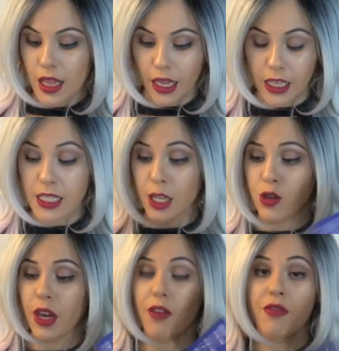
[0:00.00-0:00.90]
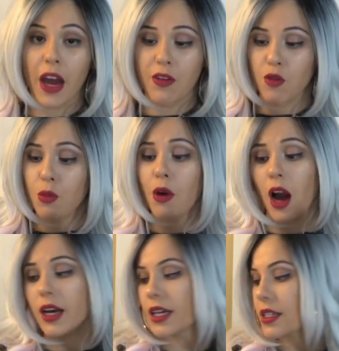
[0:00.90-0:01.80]
like I said, you get 5 full
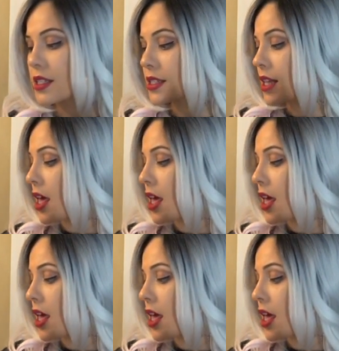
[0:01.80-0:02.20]
products.